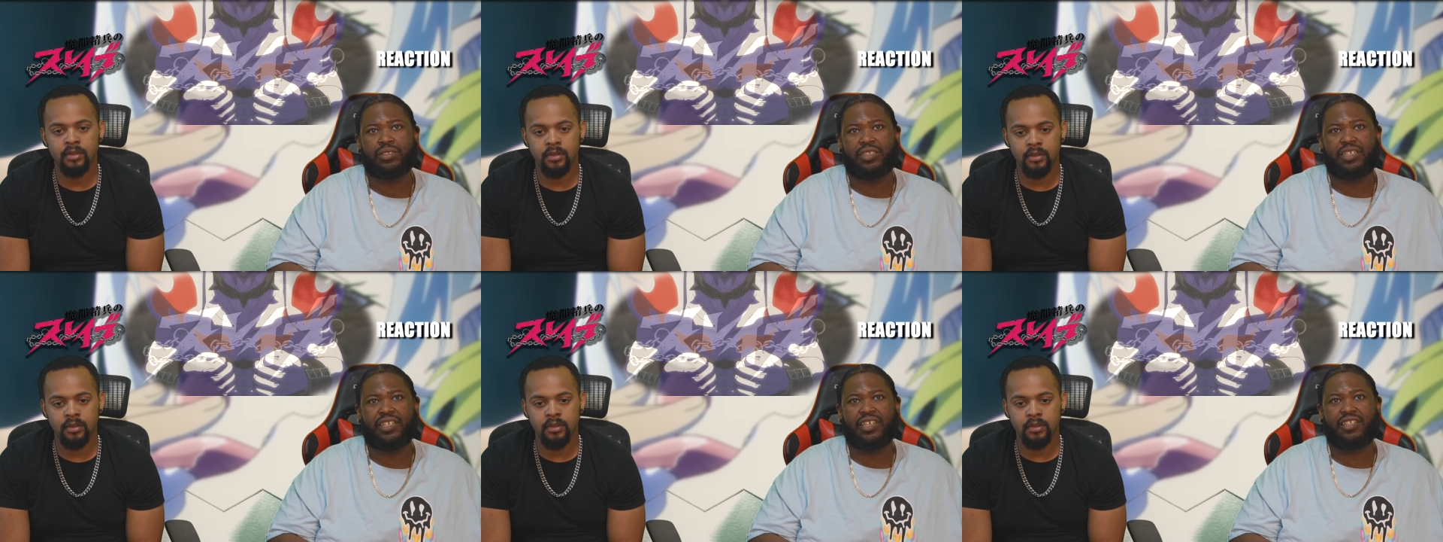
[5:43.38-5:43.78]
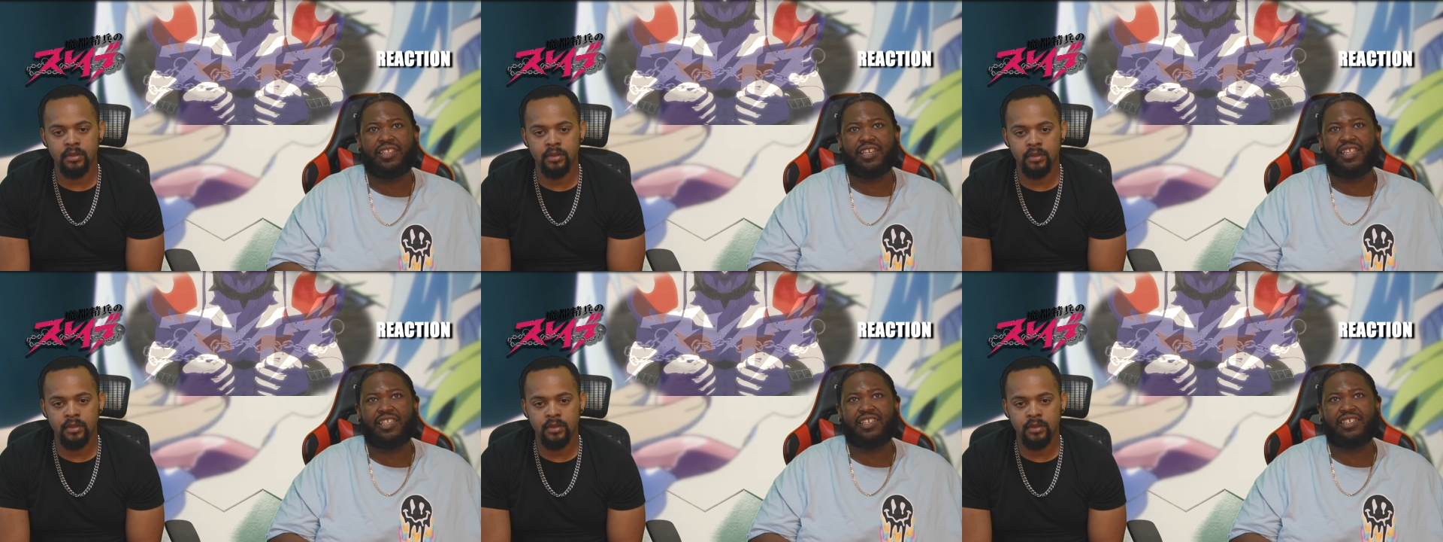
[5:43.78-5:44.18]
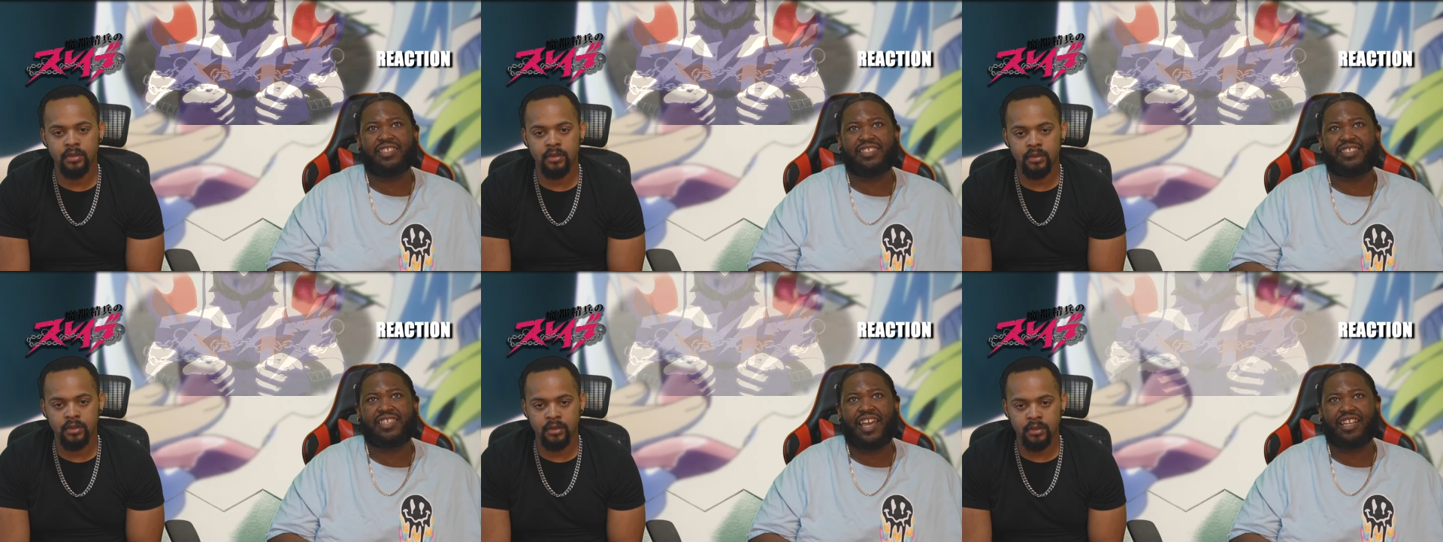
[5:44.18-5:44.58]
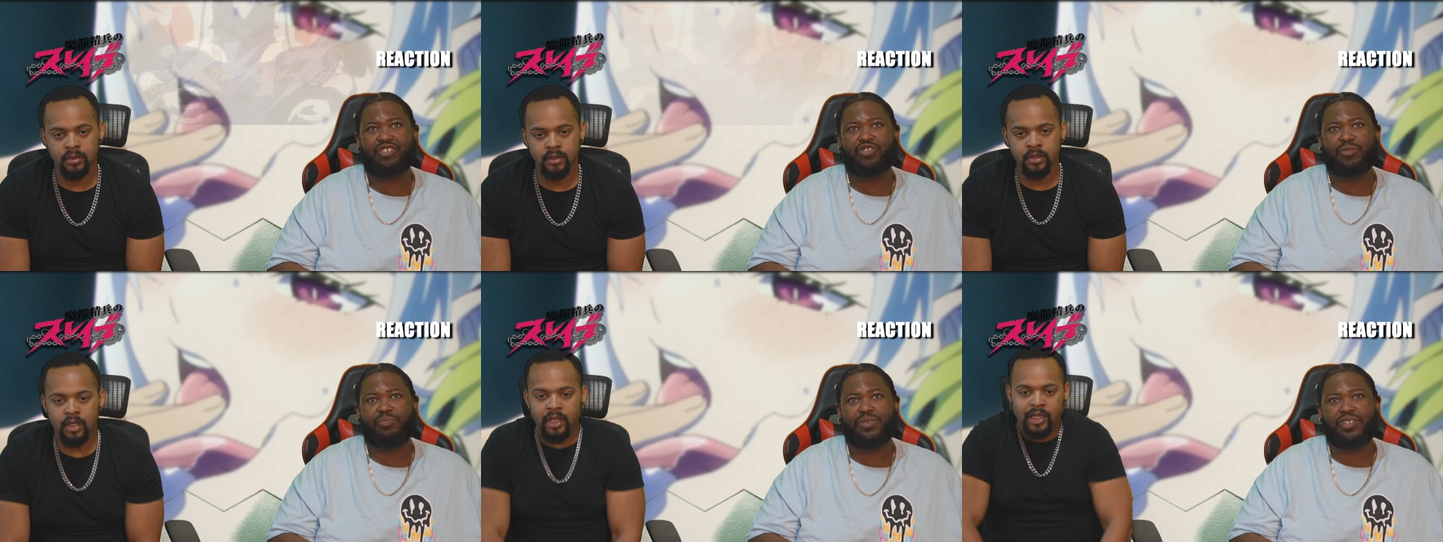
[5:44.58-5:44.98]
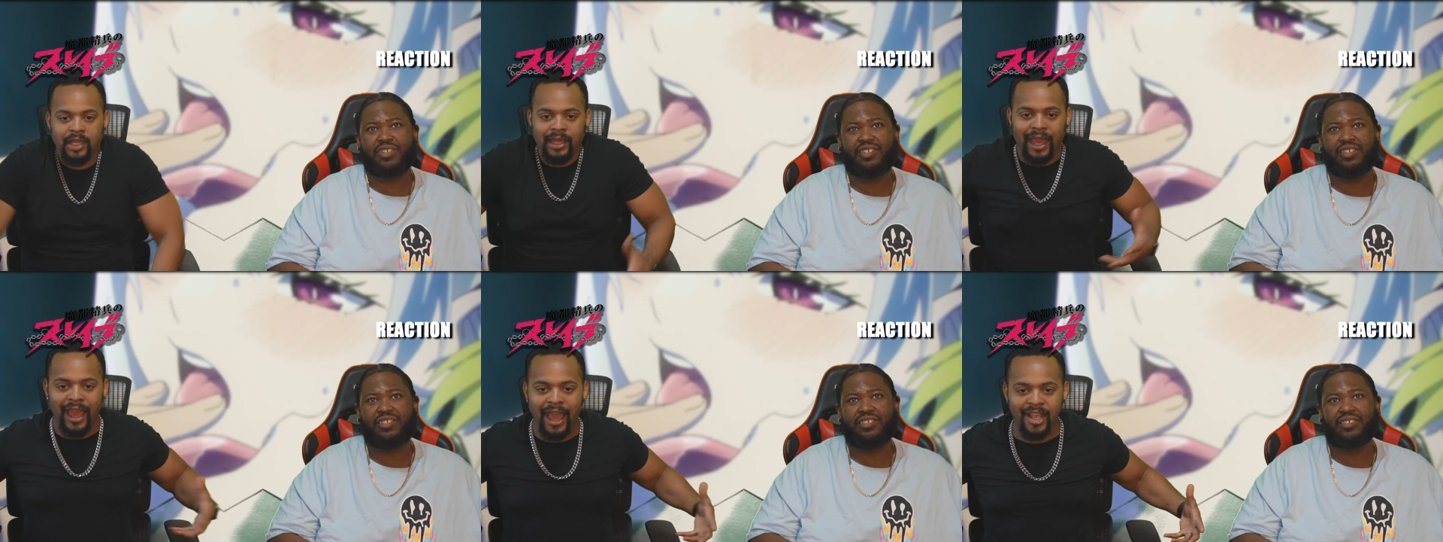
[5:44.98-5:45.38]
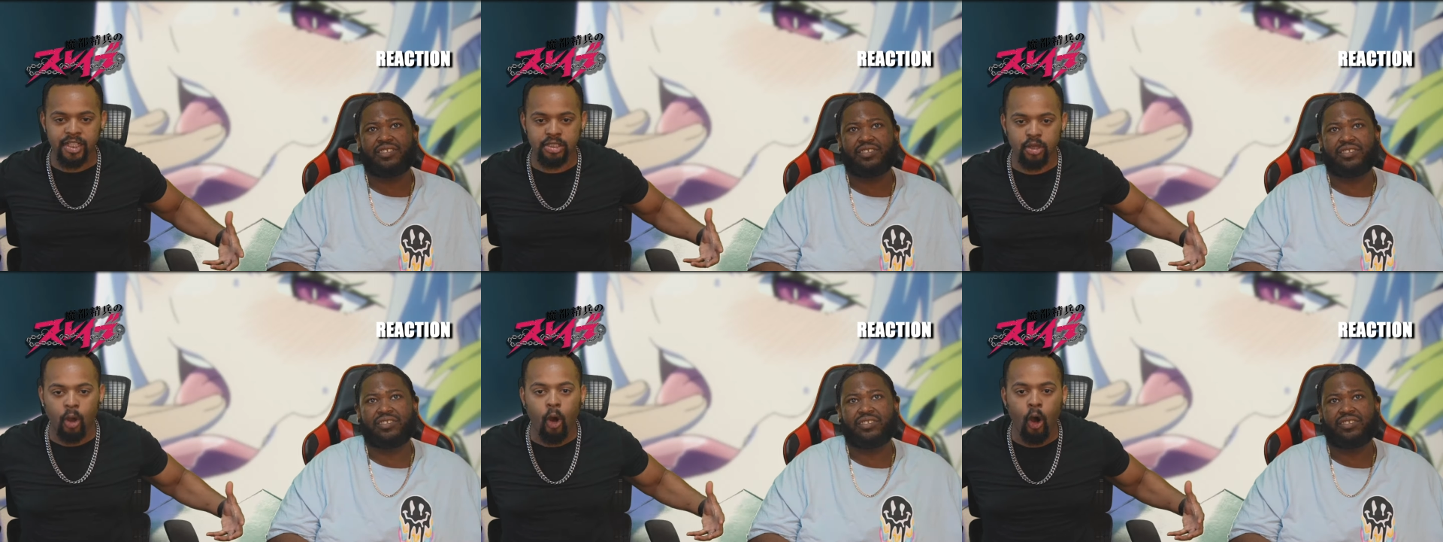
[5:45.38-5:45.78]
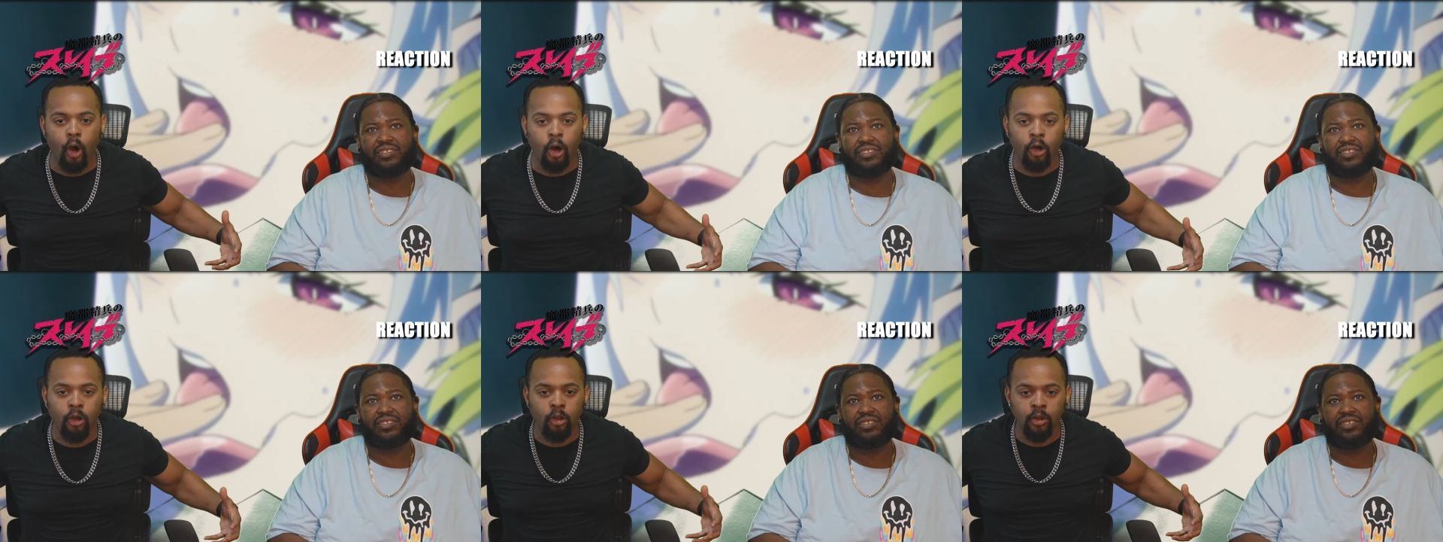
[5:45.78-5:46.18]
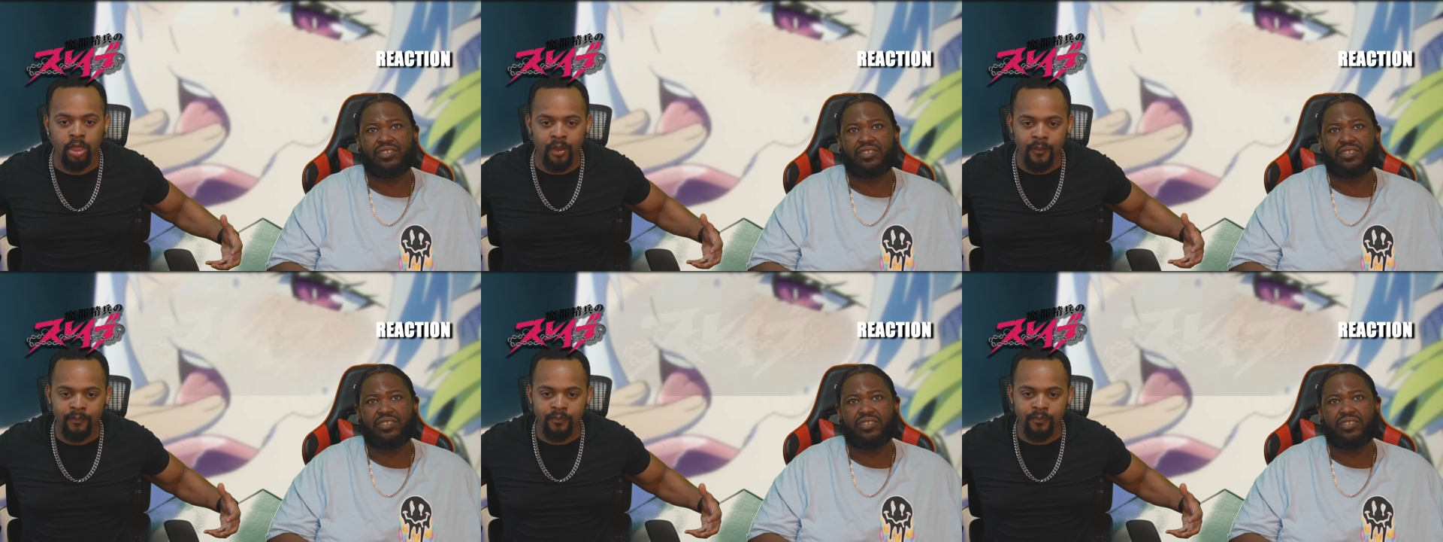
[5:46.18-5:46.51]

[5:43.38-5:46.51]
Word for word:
Speaker 1: Yeah, look at that little uh, sack dripping.
Speaker 2: He has to hold.